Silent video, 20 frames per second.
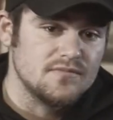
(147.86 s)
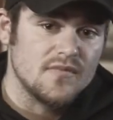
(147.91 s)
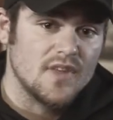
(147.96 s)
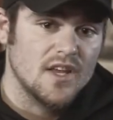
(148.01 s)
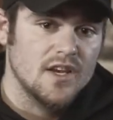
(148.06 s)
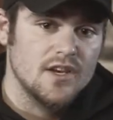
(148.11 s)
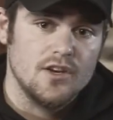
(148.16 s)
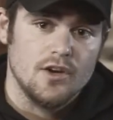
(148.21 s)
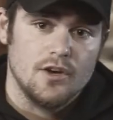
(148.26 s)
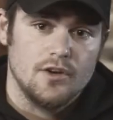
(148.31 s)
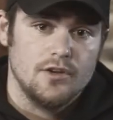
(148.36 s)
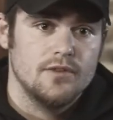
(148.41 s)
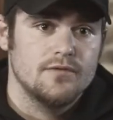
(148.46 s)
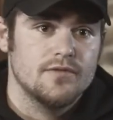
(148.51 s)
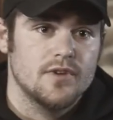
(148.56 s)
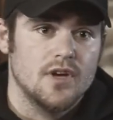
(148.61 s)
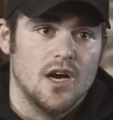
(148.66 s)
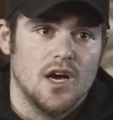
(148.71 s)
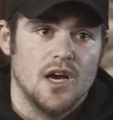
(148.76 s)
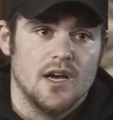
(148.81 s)
You know,
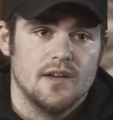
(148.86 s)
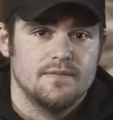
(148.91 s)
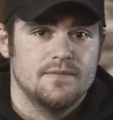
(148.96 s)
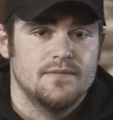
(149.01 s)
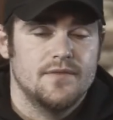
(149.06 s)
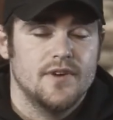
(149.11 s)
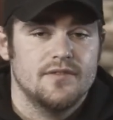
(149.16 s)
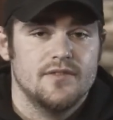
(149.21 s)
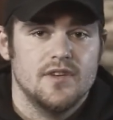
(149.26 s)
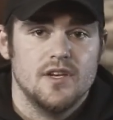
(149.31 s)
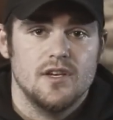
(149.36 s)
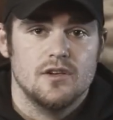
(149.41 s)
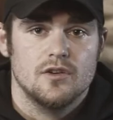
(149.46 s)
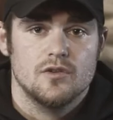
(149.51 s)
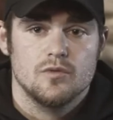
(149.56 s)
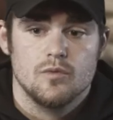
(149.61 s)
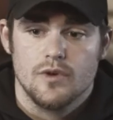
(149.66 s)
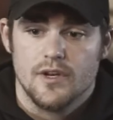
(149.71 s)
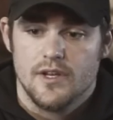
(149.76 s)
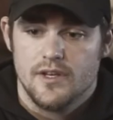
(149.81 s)
you've got 15 to
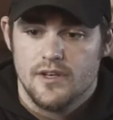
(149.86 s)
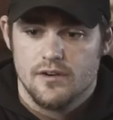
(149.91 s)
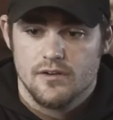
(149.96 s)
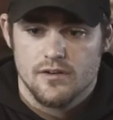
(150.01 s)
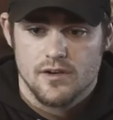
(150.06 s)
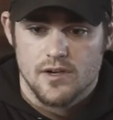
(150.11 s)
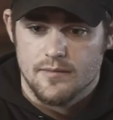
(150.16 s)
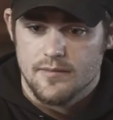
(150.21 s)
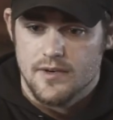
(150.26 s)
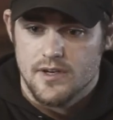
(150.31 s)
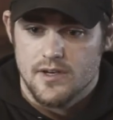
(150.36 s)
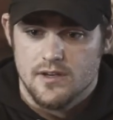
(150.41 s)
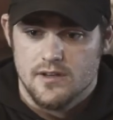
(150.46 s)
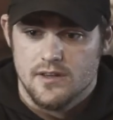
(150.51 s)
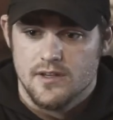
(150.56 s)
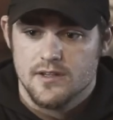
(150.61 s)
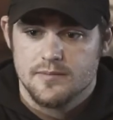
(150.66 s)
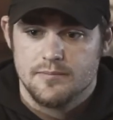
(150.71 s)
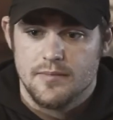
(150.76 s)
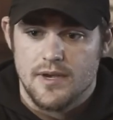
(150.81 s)
20 deer coming into
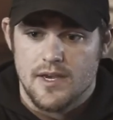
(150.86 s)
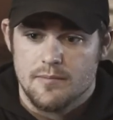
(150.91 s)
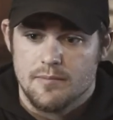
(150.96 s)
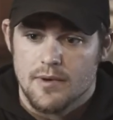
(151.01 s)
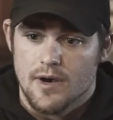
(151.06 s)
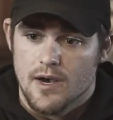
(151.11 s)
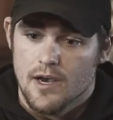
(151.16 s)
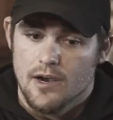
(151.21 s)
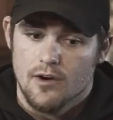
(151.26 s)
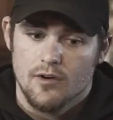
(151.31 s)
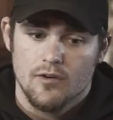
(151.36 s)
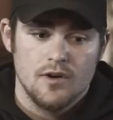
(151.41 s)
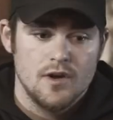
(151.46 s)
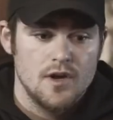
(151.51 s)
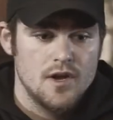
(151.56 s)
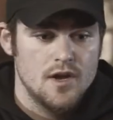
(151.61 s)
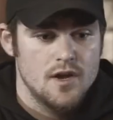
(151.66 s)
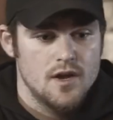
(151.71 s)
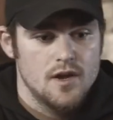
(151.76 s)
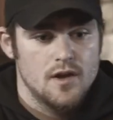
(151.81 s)
this bait pile,
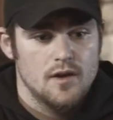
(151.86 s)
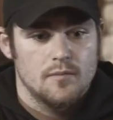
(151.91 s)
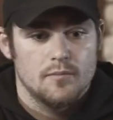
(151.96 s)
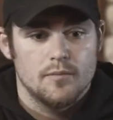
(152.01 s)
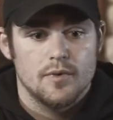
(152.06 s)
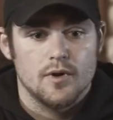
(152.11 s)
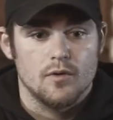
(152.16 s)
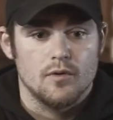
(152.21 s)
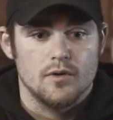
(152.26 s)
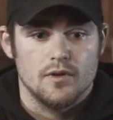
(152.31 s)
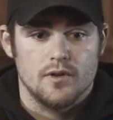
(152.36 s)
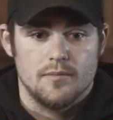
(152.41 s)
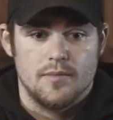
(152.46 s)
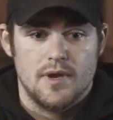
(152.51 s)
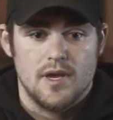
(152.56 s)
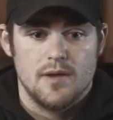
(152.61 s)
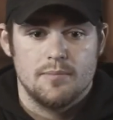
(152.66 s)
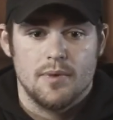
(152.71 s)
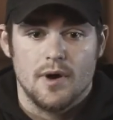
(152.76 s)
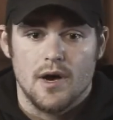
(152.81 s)
but on the
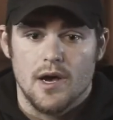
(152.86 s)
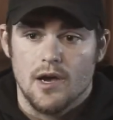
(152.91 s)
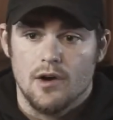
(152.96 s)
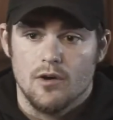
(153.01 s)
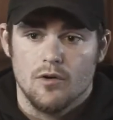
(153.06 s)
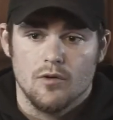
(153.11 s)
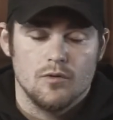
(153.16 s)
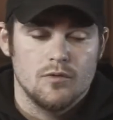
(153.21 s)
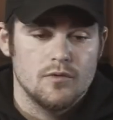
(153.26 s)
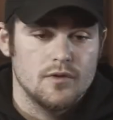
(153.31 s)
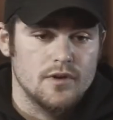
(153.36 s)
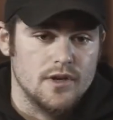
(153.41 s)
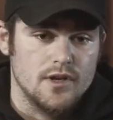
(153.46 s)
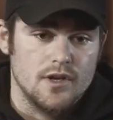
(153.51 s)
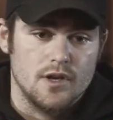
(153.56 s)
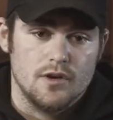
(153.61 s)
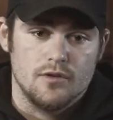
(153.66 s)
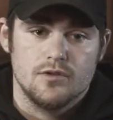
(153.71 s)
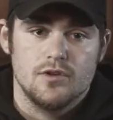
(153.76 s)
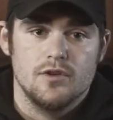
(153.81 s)
bait pile, you
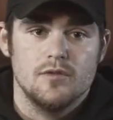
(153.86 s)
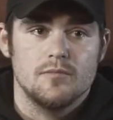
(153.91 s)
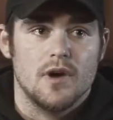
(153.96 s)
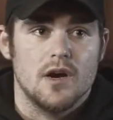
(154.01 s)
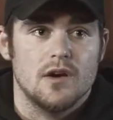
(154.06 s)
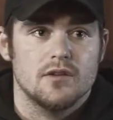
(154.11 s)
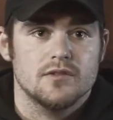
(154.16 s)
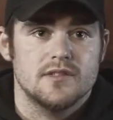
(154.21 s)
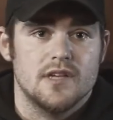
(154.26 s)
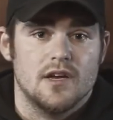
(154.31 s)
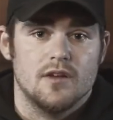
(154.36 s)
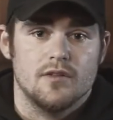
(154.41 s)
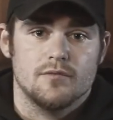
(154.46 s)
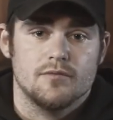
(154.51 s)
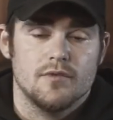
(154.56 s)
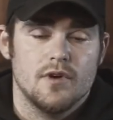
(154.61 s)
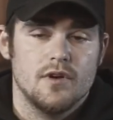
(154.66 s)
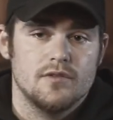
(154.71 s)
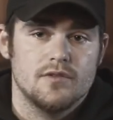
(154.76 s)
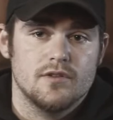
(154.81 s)
know, 2 miles down the
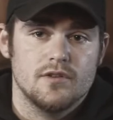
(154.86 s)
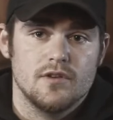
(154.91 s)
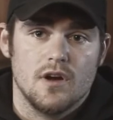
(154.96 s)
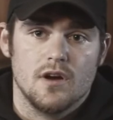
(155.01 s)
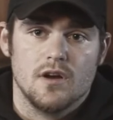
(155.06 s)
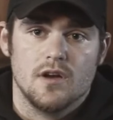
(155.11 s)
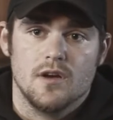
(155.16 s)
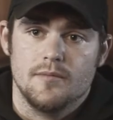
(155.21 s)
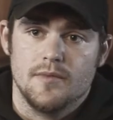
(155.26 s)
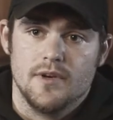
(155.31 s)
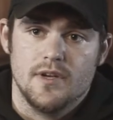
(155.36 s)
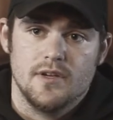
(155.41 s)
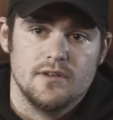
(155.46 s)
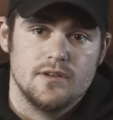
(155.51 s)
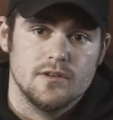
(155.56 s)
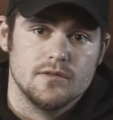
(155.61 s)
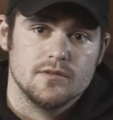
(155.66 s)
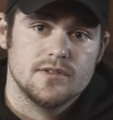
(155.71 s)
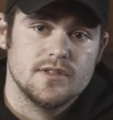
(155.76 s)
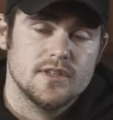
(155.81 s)
road, they're not coming in
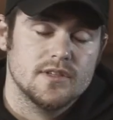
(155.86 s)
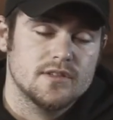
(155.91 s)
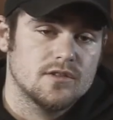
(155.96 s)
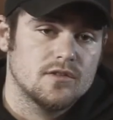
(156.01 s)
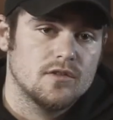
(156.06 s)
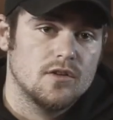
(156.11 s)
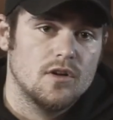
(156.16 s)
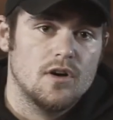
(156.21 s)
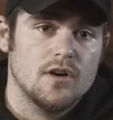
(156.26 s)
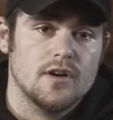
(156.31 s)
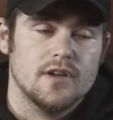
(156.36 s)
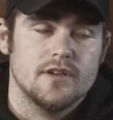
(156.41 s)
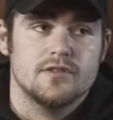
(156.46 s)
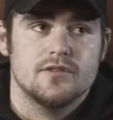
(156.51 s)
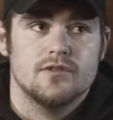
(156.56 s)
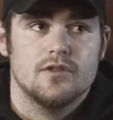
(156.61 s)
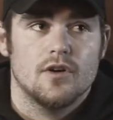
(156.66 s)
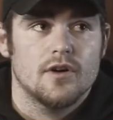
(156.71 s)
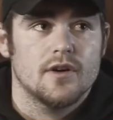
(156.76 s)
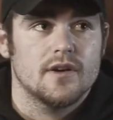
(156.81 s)
until 6 o'clock. It's
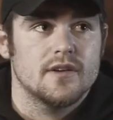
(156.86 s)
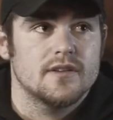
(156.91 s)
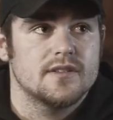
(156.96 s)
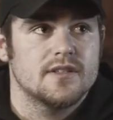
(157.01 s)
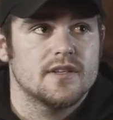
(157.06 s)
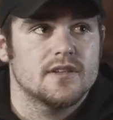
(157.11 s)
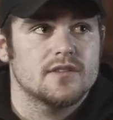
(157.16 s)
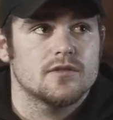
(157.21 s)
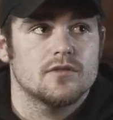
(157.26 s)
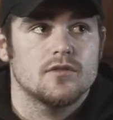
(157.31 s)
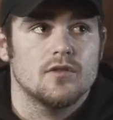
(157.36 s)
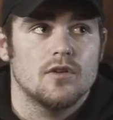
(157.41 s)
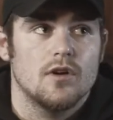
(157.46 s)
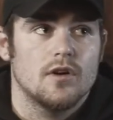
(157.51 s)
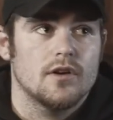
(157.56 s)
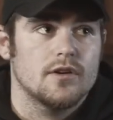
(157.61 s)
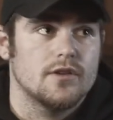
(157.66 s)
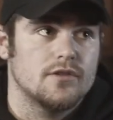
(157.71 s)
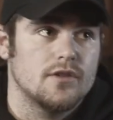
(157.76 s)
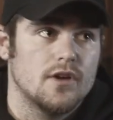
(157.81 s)
dark at 6
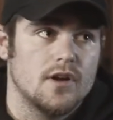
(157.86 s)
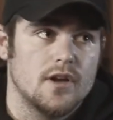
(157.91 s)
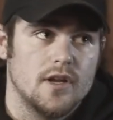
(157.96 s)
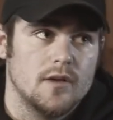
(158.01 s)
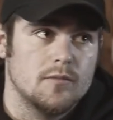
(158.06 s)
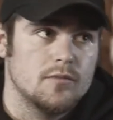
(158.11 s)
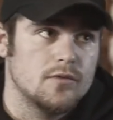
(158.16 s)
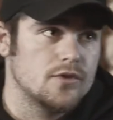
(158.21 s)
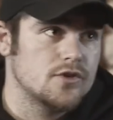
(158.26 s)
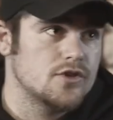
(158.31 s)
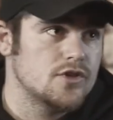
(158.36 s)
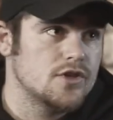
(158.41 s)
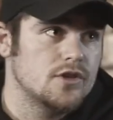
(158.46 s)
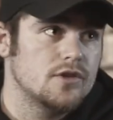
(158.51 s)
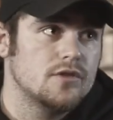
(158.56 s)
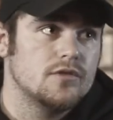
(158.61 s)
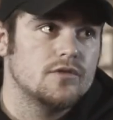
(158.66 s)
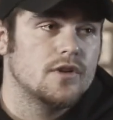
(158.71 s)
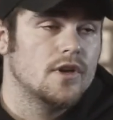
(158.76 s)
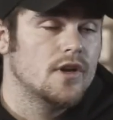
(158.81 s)
o'clock. You're not able to
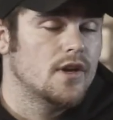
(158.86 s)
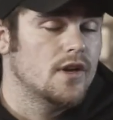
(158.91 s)
shoot.